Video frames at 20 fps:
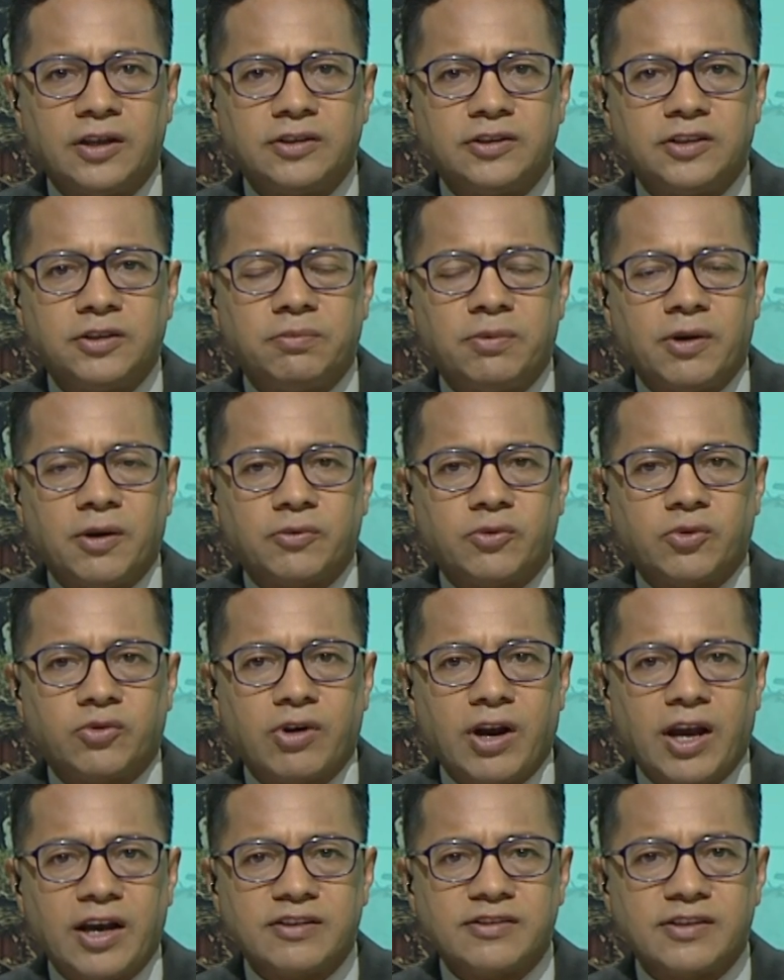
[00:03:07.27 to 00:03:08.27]
developed
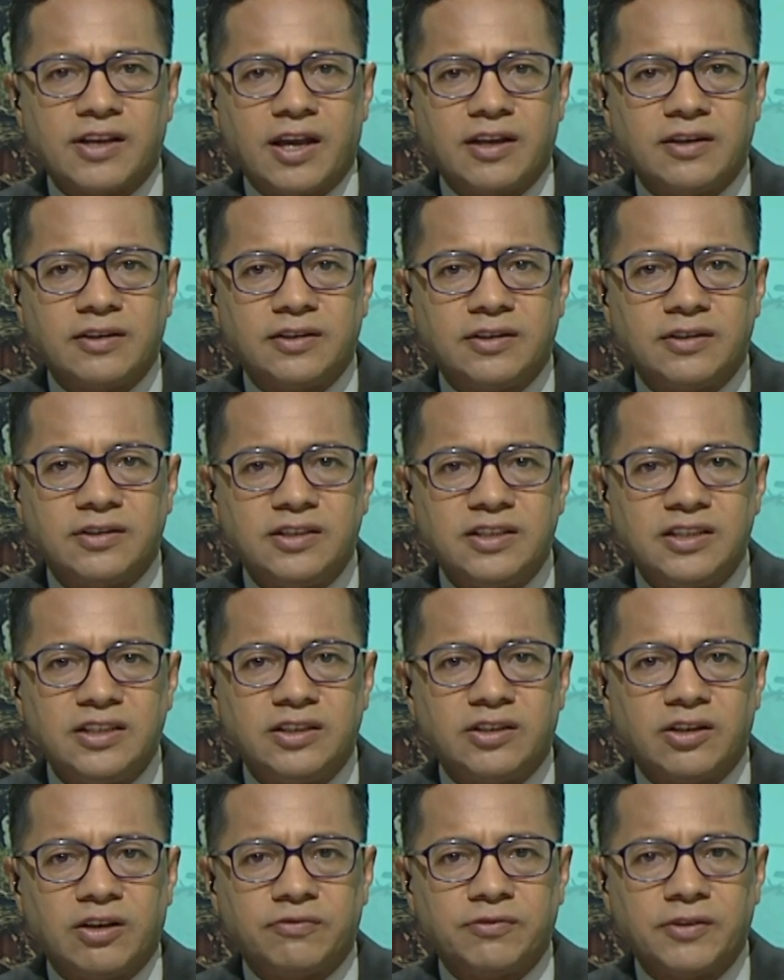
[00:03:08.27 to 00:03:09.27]
cracks and in
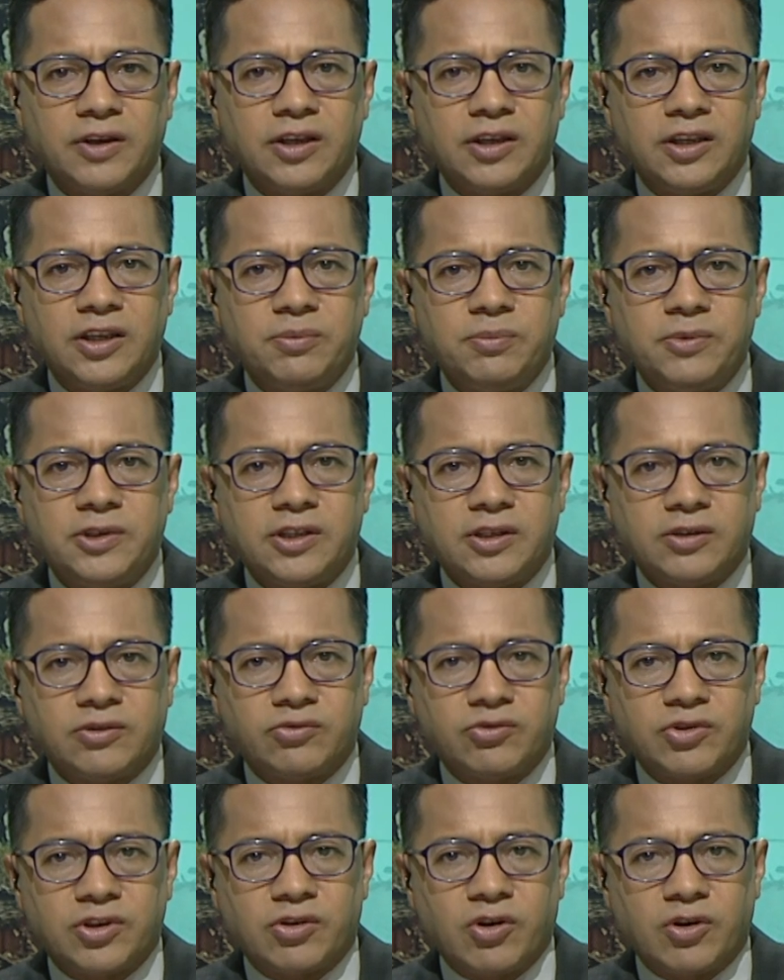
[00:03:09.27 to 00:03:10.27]
need of immediate
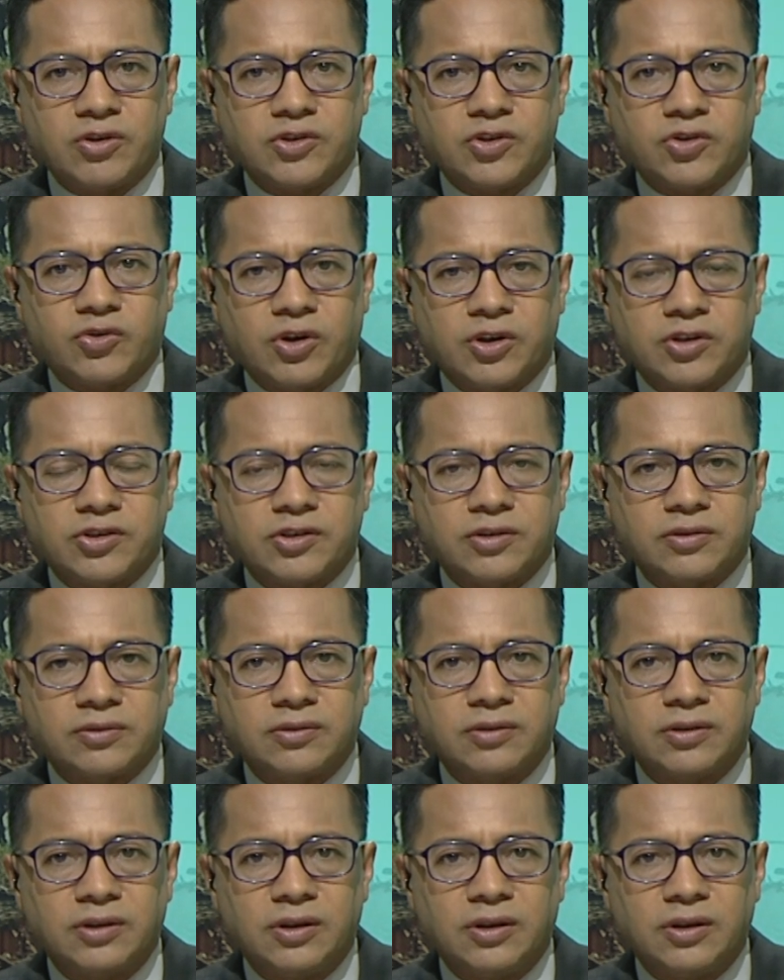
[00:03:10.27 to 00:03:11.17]
reconstruction.